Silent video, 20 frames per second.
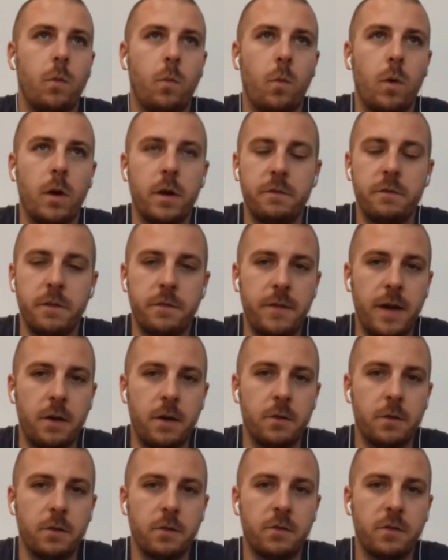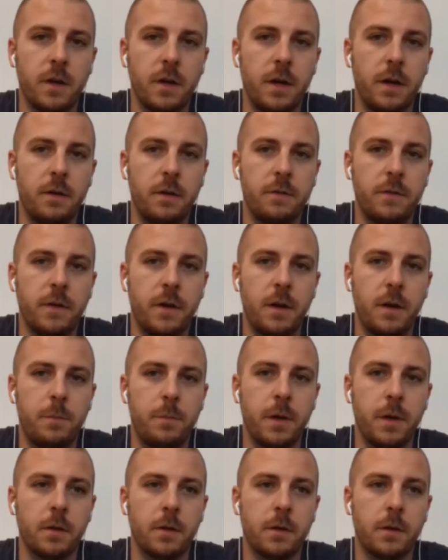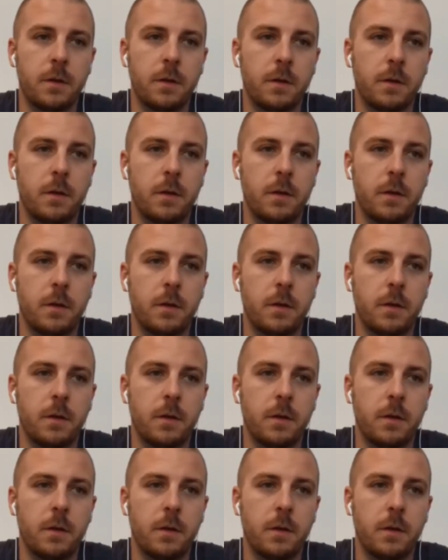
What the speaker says: One of the founders of Pillar,